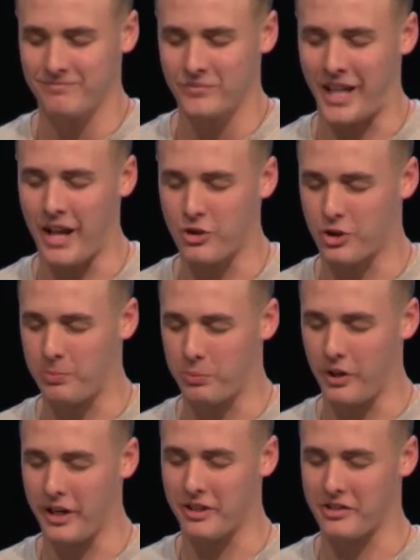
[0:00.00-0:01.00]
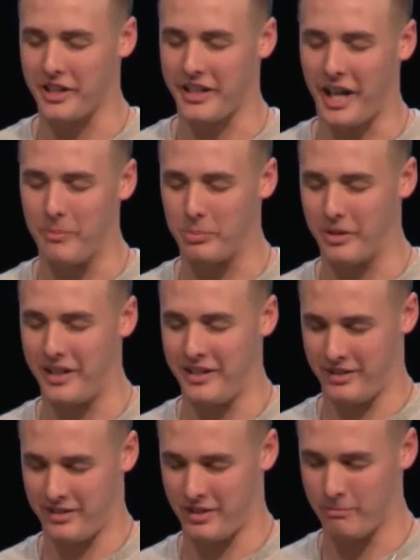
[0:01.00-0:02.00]
Dangerous prayers like I prayed
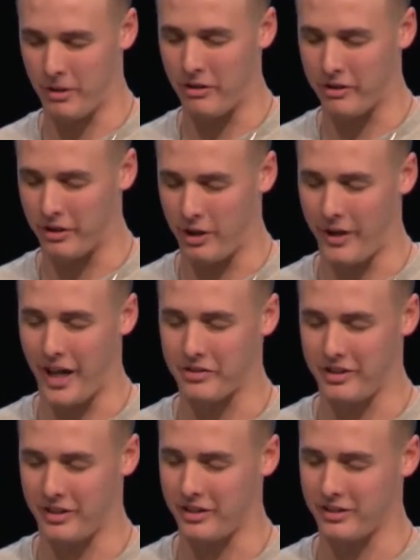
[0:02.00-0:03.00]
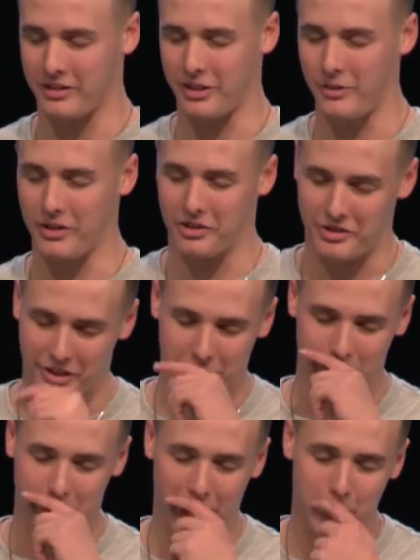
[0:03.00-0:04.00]
a month ago, asking you to
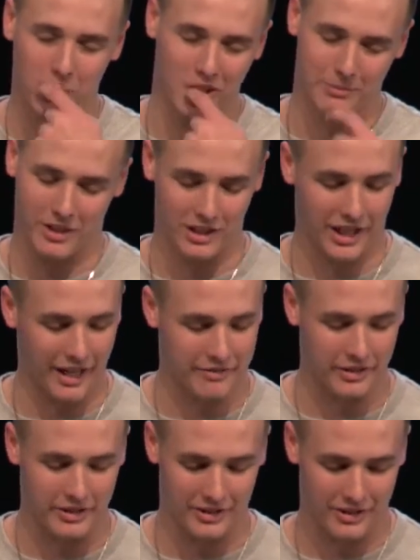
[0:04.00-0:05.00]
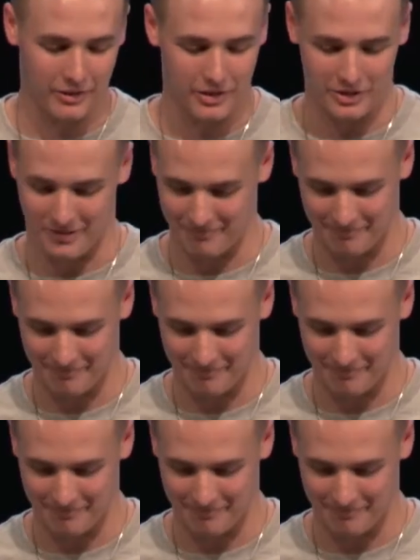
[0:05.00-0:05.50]
send people into my life that didn't know you.